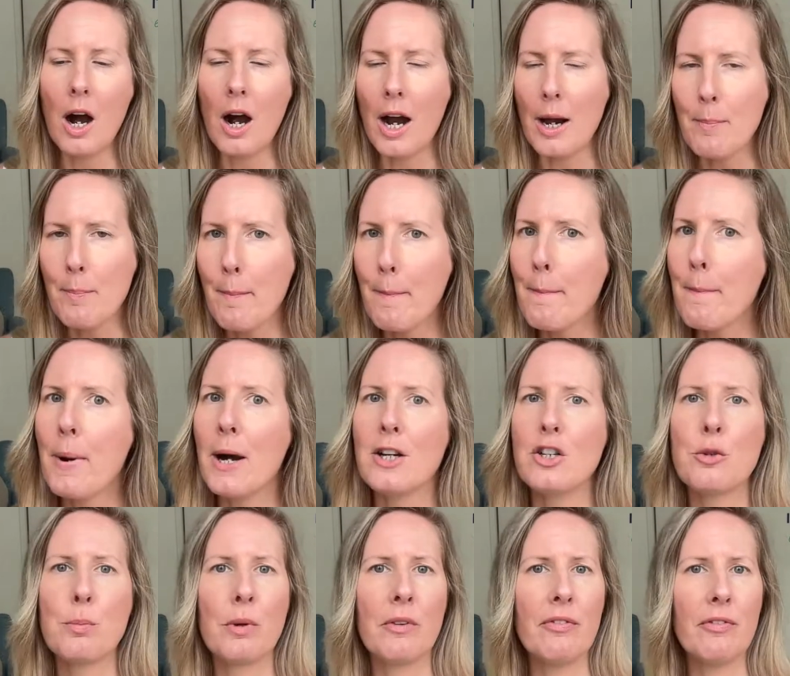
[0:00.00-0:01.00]
I
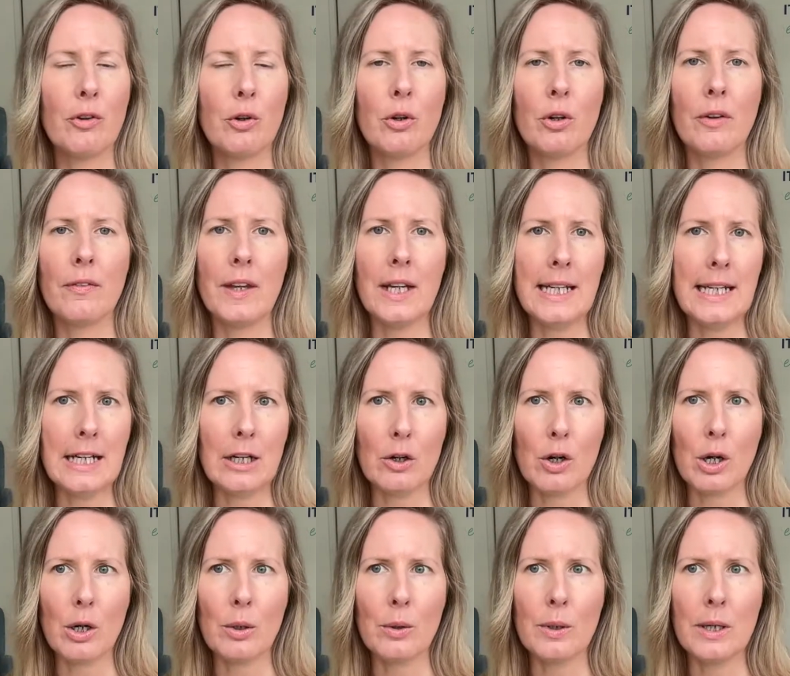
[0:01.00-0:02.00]
much prefer the
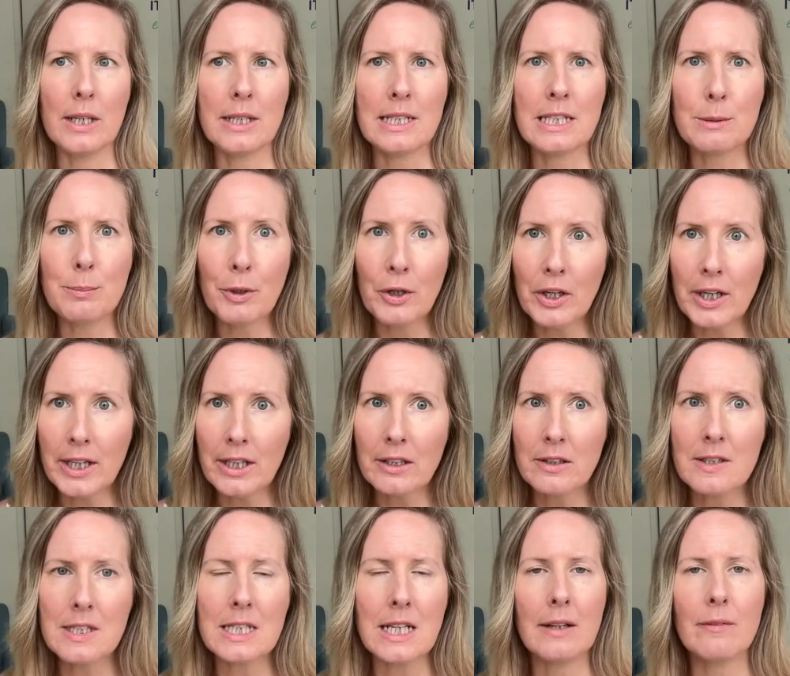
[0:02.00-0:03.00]
Hero
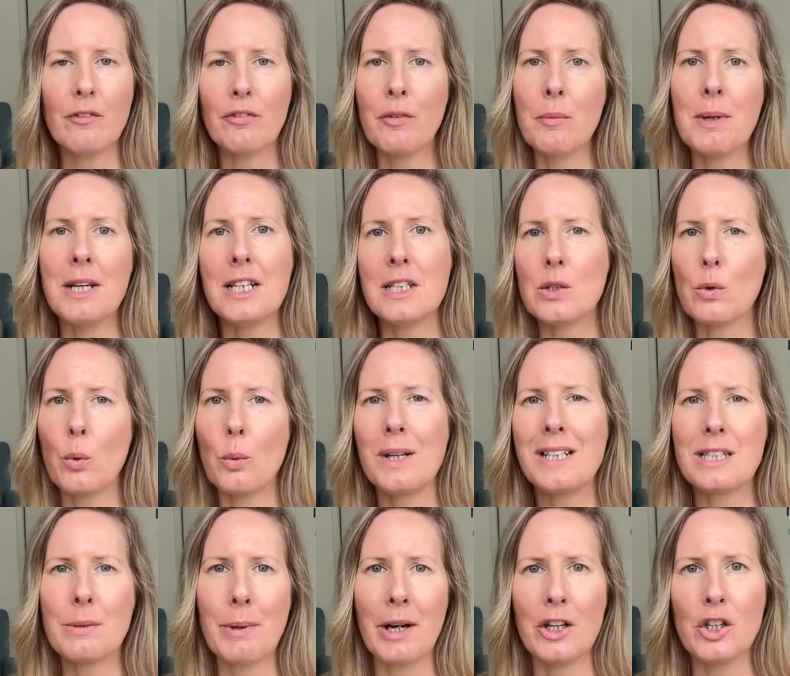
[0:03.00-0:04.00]
experience. And for me, it's
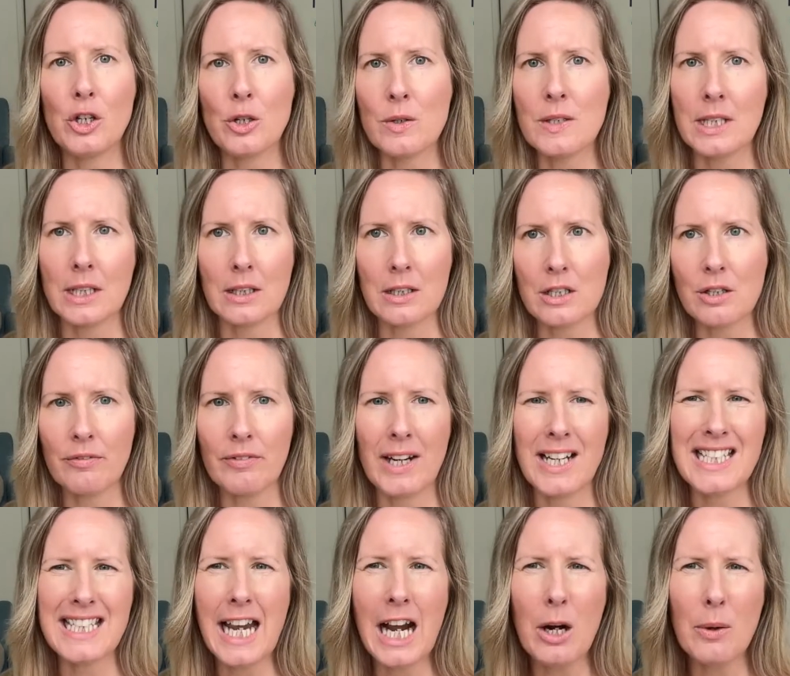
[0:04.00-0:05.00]
always about user
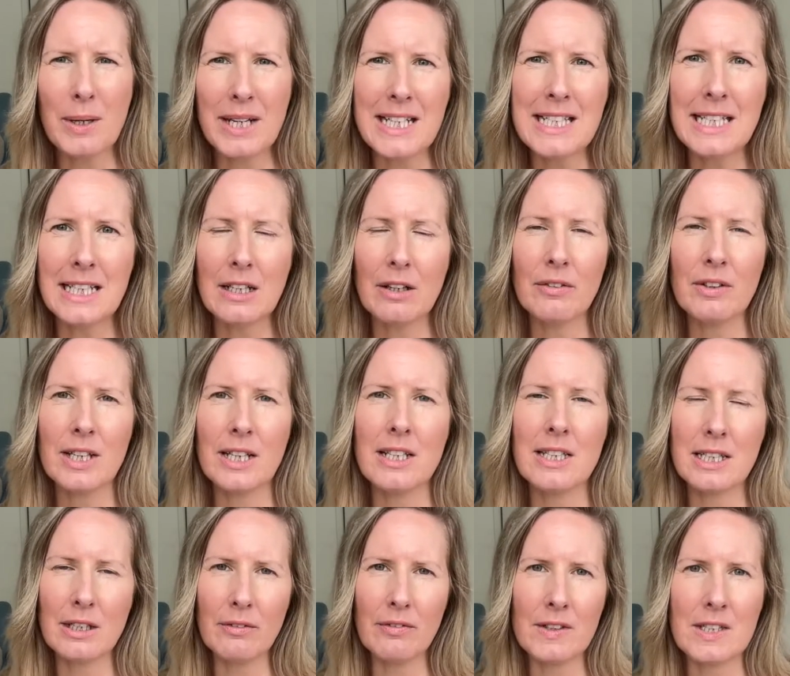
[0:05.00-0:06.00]
interface. How easy
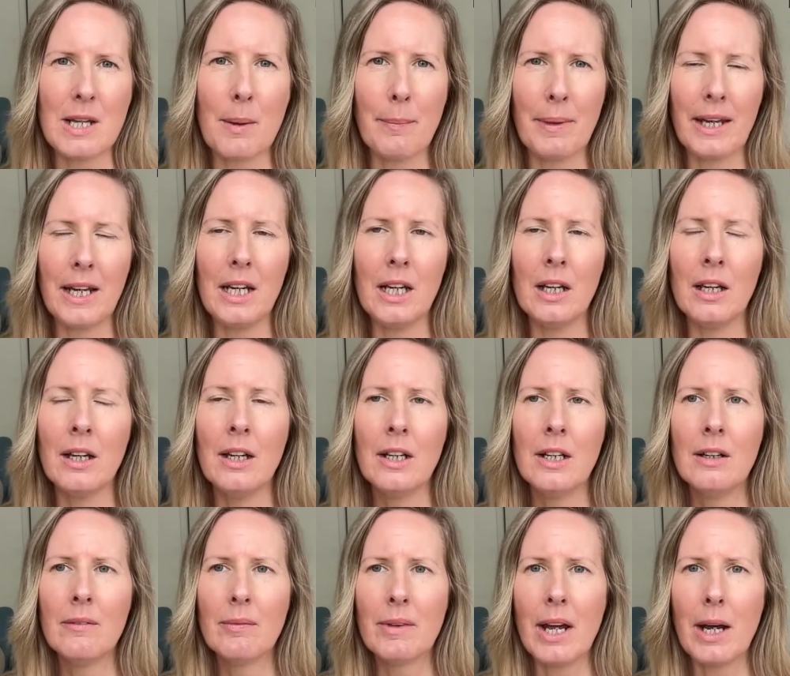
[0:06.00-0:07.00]
is it for something
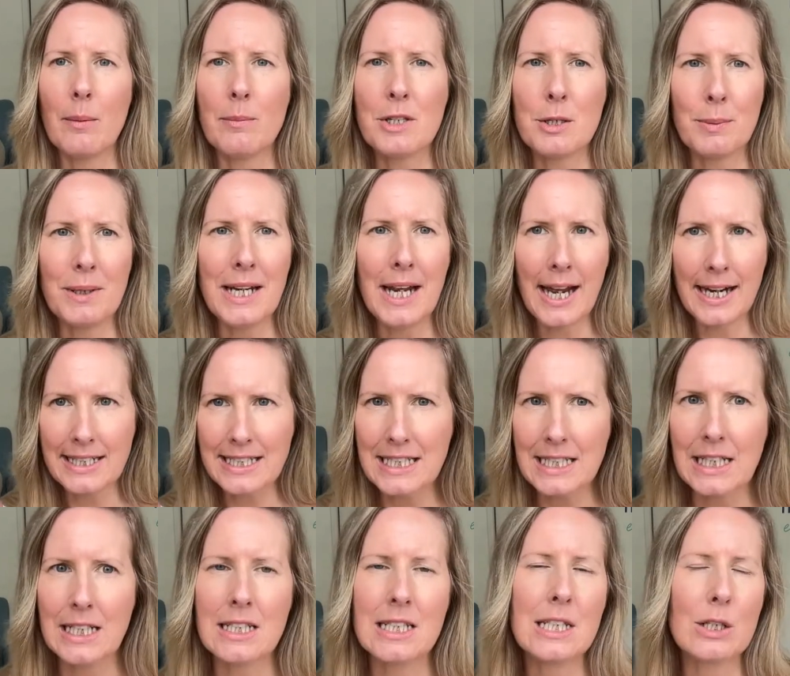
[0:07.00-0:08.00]
to be
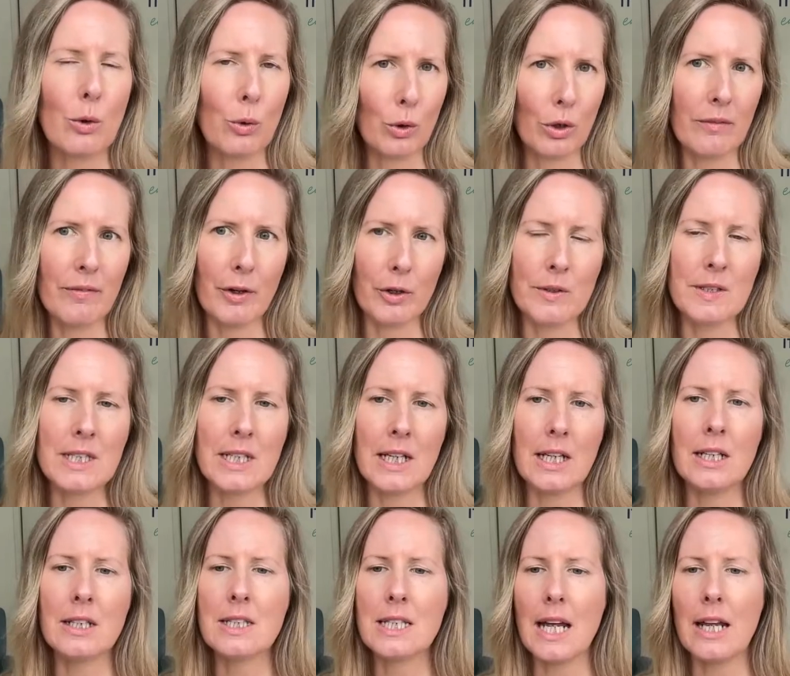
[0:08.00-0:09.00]
accessed, all of those
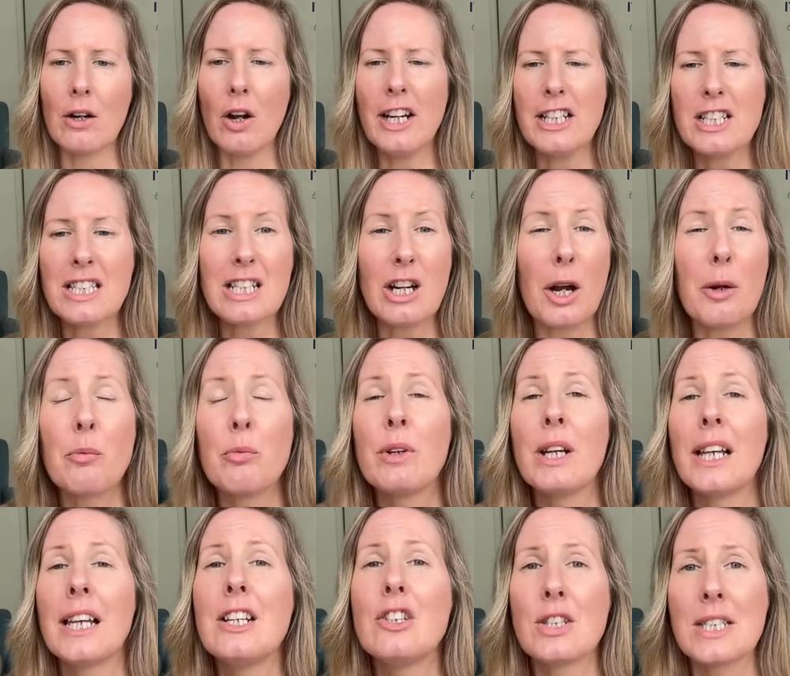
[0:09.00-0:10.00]
things. And I
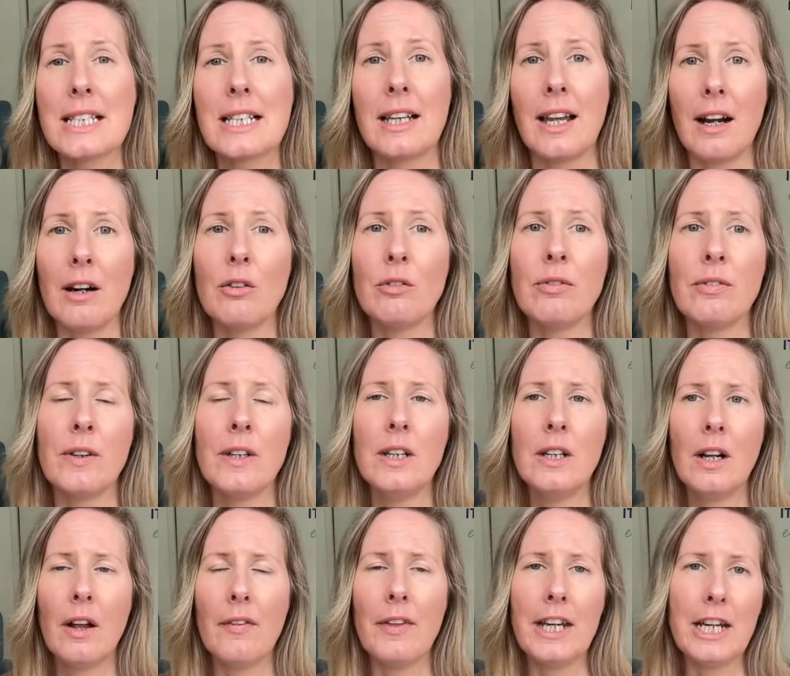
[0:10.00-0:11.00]
really just love
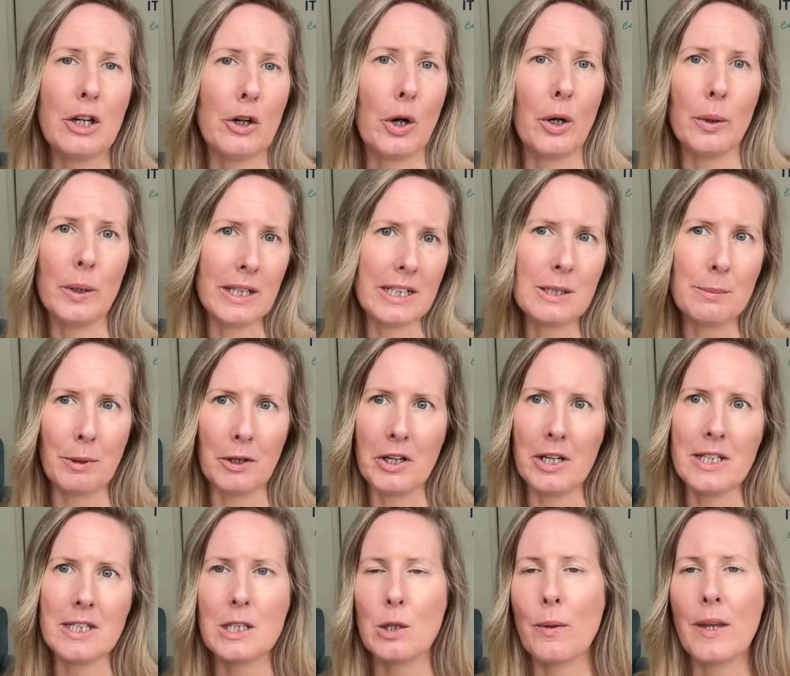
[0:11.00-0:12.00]
the Hero
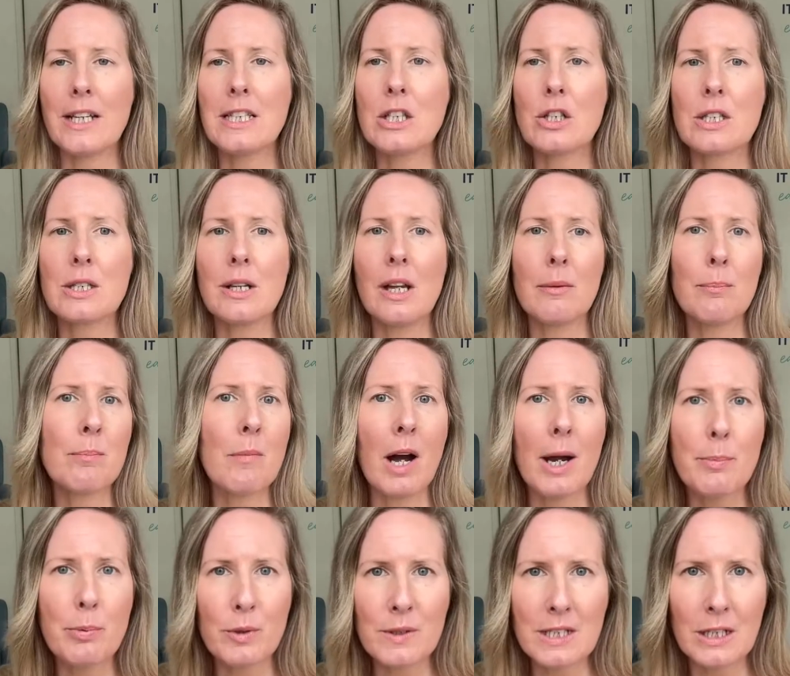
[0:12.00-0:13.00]
experience. So that's just
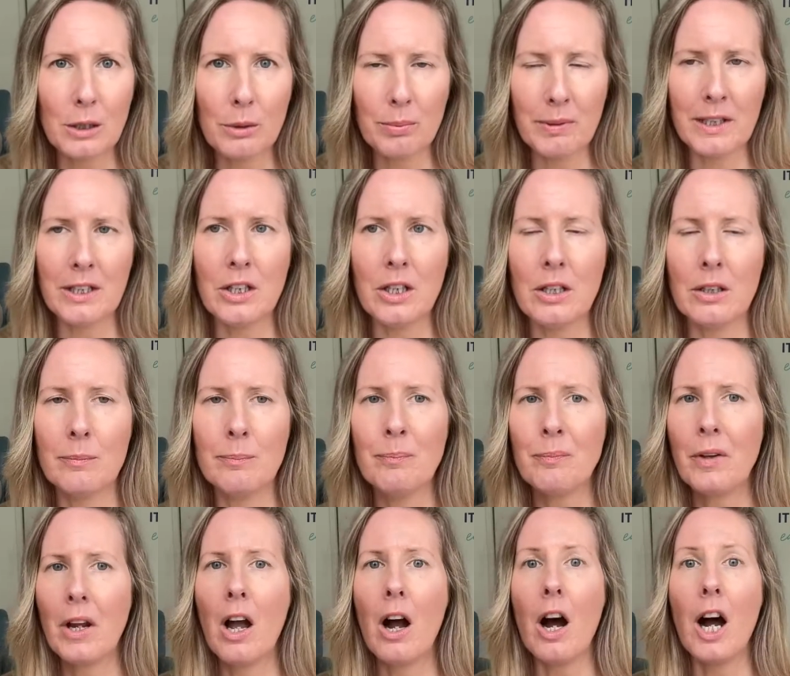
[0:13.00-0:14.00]
my personal opinion.
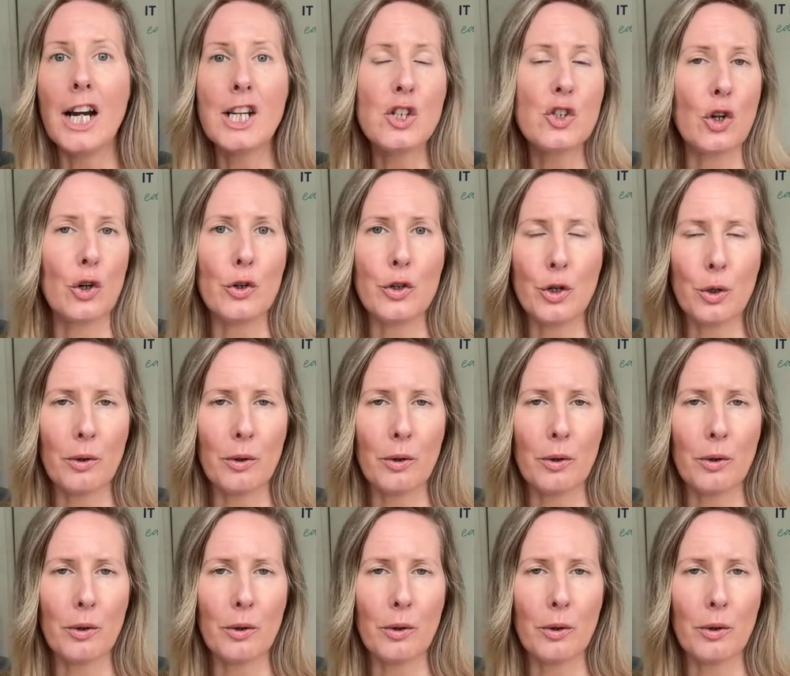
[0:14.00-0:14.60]
I don't